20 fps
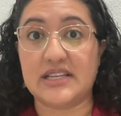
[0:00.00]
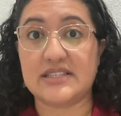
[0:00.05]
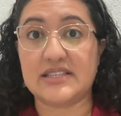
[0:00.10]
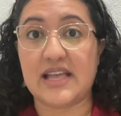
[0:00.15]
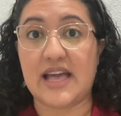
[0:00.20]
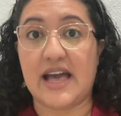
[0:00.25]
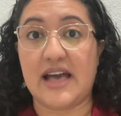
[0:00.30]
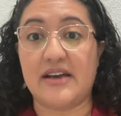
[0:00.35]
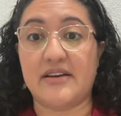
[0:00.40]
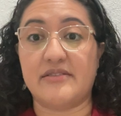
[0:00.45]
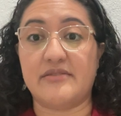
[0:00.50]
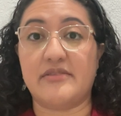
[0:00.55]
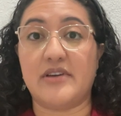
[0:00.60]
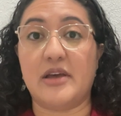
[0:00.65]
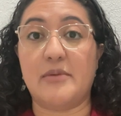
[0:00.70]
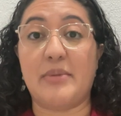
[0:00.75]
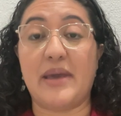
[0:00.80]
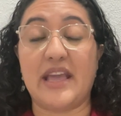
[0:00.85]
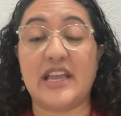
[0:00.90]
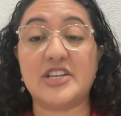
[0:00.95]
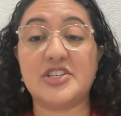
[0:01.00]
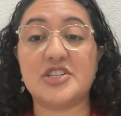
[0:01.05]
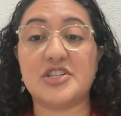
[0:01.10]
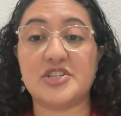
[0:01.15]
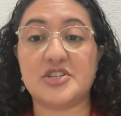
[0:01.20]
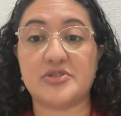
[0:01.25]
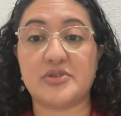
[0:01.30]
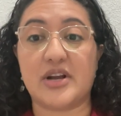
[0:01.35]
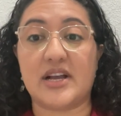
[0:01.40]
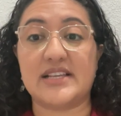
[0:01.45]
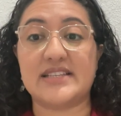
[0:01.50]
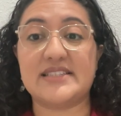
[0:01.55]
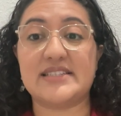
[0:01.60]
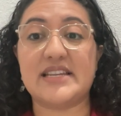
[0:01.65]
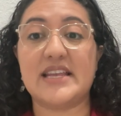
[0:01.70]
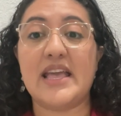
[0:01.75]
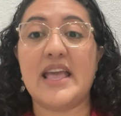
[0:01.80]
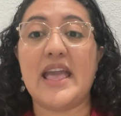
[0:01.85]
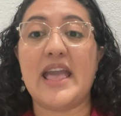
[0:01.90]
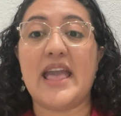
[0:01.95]
have a patient trust
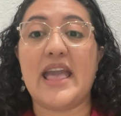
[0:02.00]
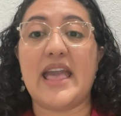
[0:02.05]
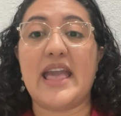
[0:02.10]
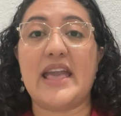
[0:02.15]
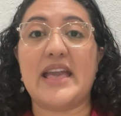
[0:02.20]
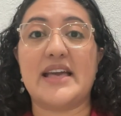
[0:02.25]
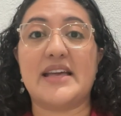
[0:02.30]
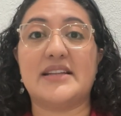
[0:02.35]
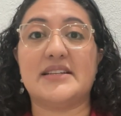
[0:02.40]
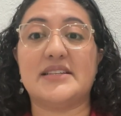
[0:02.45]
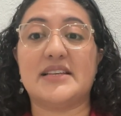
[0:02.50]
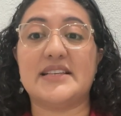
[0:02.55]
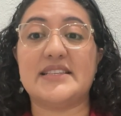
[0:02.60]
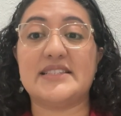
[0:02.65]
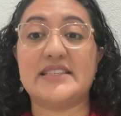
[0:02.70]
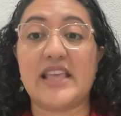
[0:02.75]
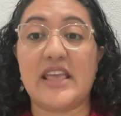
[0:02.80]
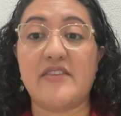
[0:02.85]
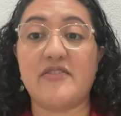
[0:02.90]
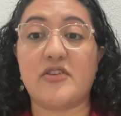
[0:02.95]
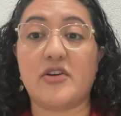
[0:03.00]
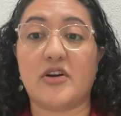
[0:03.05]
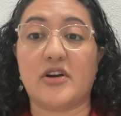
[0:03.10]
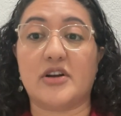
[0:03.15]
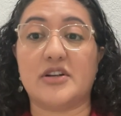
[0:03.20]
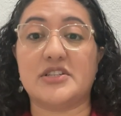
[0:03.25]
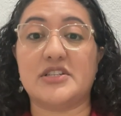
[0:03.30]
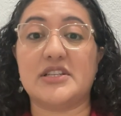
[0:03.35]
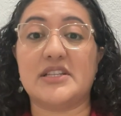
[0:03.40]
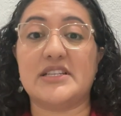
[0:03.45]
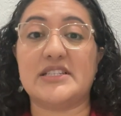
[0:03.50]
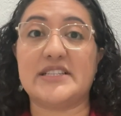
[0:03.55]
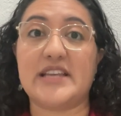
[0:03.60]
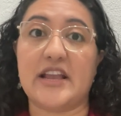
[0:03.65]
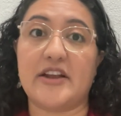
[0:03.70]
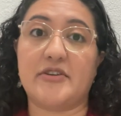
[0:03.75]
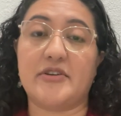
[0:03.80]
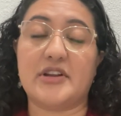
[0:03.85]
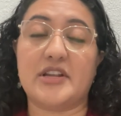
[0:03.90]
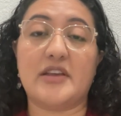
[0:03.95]
and a safeguard to the
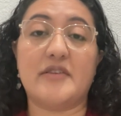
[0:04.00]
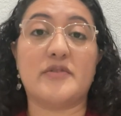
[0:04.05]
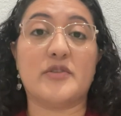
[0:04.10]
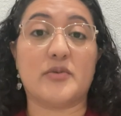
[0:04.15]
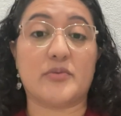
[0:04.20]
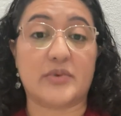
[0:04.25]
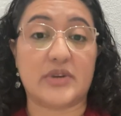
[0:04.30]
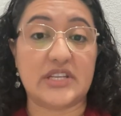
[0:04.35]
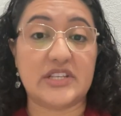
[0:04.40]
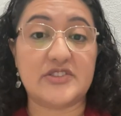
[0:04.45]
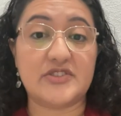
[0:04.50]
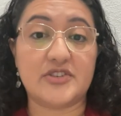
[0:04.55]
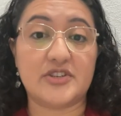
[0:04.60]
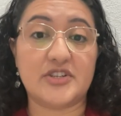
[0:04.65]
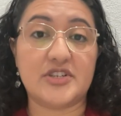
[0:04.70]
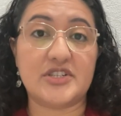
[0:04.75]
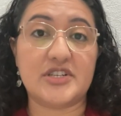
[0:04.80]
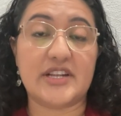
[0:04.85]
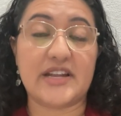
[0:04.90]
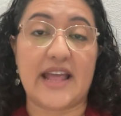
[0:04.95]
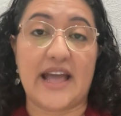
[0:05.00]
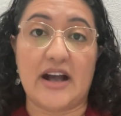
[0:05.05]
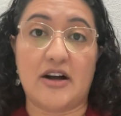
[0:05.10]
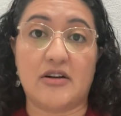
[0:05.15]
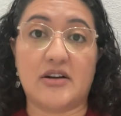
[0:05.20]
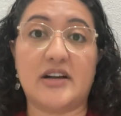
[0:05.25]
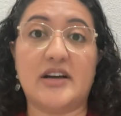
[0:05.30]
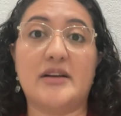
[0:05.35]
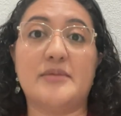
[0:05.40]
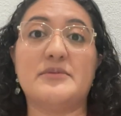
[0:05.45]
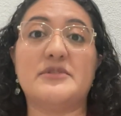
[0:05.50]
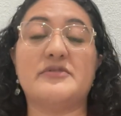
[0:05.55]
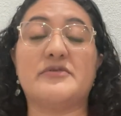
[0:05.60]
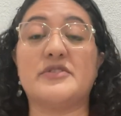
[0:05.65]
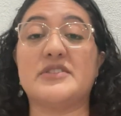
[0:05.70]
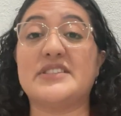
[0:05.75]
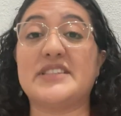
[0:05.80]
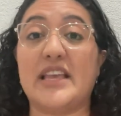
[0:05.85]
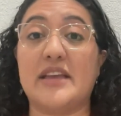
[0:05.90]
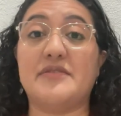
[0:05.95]
integrity of the research and outcomes for
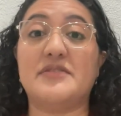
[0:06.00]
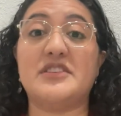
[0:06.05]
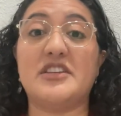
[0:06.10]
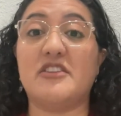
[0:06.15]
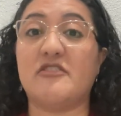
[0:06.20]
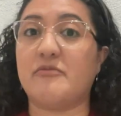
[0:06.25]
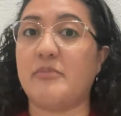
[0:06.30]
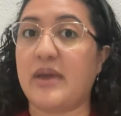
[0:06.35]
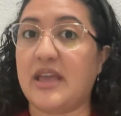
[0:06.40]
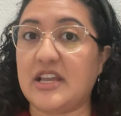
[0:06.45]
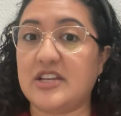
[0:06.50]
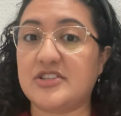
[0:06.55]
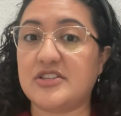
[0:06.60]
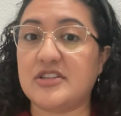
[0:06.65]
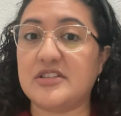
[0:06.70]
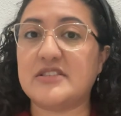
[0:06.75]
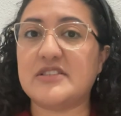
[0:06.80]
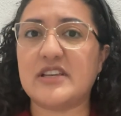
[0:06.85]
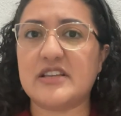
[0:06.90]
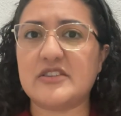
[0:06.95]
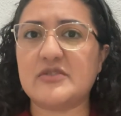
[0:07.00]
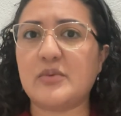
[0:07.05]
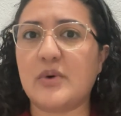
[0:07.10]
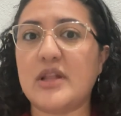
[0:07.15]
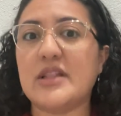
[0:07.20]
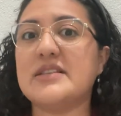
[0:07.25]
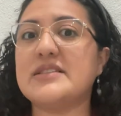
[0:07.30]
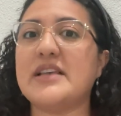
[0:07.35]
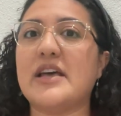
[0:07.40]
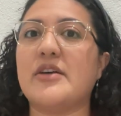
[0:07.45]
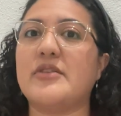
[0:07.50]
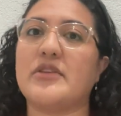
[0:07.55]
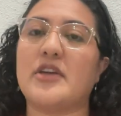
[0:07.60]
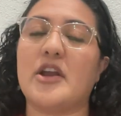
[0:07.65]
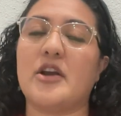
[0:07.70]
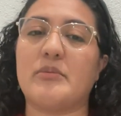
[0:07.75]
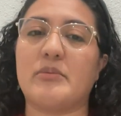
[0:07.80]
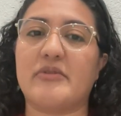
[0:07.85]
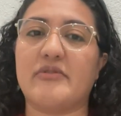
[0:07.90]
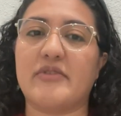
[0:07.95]
safety of patients as well as
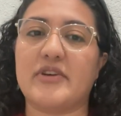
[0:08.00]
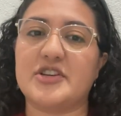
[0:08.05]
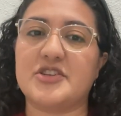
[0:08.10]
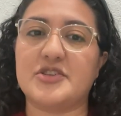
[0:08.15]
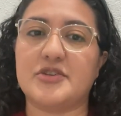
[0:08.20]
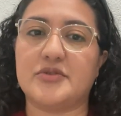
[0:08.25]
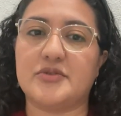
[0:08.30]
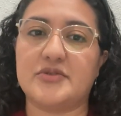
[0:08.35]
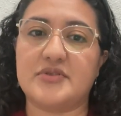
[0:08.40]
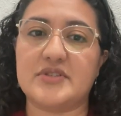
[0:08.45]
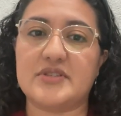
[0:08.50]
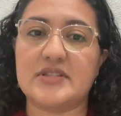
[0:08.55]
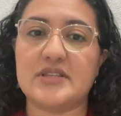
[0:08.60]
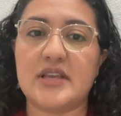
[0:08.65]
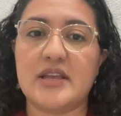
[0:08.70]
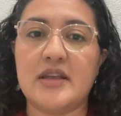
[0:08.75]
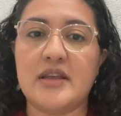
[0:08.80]
healthcare professionals.